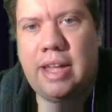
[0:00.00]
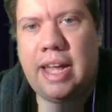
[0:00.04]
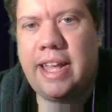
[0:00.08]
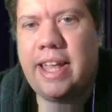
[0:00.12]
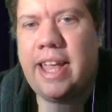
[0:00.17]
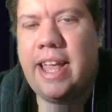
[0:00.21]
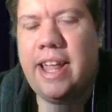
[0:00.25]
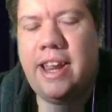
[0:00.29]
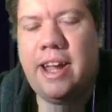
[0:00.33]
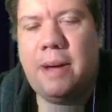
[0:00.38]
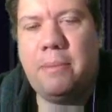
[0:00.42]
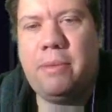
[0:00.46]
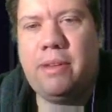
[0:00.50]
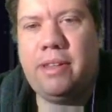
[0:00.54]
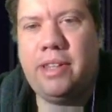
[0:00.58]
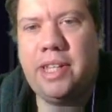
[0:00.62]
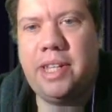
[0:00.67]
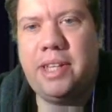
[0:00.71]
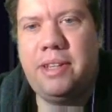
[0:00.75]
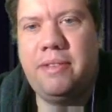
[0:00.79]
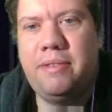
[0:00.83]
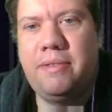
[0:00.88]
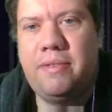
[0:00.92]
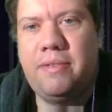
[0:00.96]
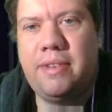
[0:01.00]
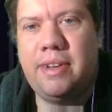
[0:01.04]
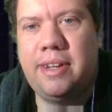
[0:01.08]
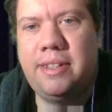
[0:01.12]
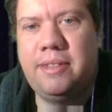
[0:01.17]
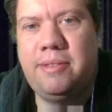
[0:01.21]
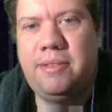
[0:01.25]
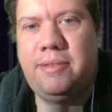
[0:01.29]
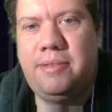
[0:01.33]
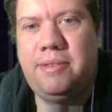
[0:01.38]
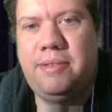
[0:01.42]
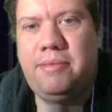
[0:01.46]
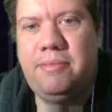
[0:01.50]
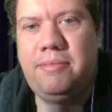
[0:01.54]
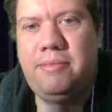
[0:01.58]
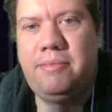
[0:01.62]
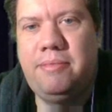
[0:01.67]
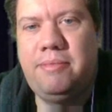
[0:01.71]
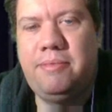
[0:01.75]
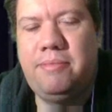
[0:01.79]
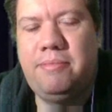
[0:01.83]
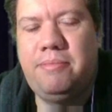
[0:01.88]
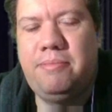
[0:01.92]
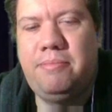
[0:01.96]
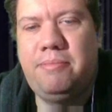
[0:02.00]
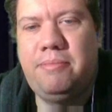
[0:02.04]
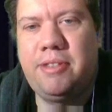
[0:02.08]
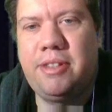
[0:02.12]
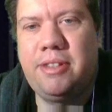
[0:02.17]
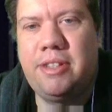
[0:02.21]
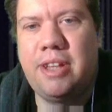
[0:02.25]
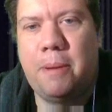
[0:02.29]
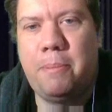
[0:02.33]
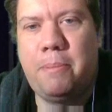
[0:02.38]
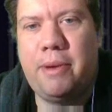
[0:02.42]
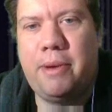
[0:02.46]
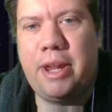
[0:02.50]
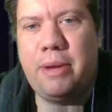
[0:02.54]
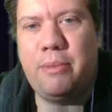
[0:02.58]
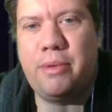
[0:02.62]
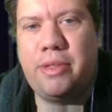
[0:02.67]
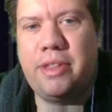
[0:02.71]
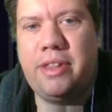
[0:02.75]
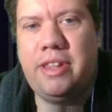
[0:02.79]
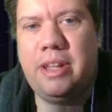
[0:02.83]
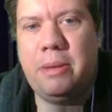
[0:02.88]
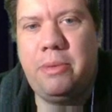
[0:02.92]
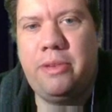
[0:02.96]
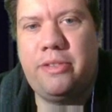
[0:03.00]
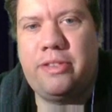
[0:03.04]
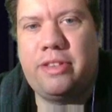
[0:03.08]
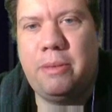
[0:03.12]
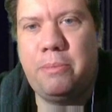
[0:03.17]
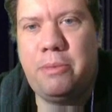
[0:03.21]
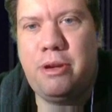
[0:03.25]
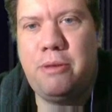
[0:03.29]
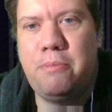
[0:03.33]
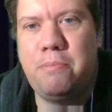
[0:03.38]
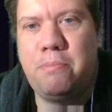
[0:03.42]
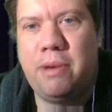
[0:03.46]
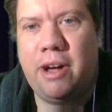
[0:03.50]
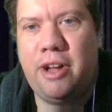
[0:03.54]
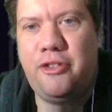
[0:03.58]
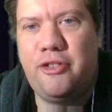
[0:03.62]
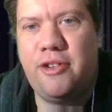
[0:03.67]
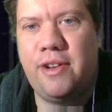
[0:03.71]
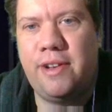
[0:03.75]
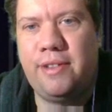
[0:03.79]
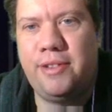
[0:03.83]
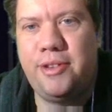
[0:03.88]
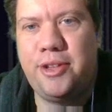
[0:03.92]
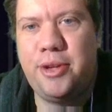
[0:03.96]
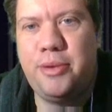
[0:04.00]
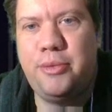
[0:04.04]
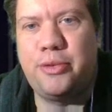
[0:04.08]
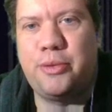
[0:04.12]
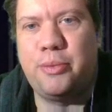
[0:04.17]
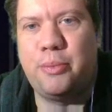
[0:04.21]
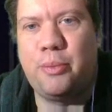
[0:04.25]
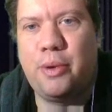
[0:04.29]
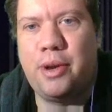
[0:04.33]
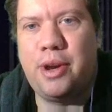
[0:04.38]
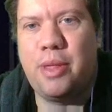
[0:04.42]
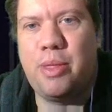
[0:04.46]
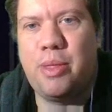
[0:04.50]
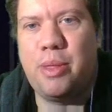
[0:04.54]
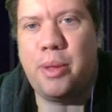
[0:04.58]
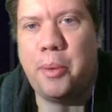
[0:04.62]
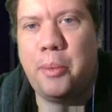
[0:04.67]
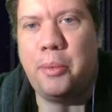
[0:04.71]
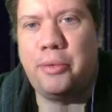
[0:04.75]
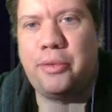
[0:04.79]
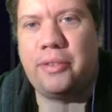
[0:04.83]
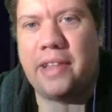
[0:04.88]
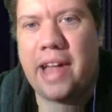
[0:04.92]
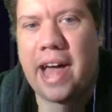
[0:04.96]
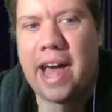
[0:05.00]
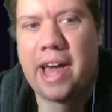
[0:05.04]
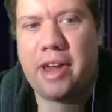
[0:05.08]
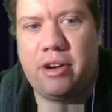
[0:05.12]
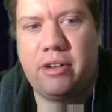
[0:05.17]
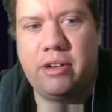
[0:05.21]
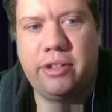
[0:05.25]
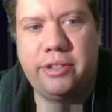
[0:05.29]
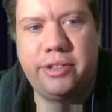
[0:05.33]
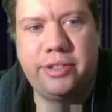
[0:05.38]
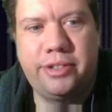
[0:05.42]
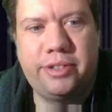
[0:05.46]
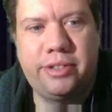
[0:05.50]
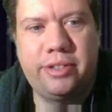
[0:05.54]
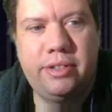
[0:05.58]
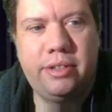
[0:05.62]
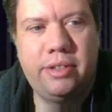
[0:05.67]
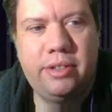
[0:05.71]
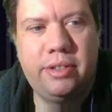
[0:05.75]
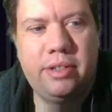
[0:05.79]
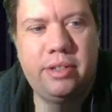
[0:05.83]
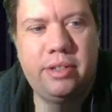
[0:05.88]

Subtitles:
I cannot believe a company with WCW budget used one of those ladders.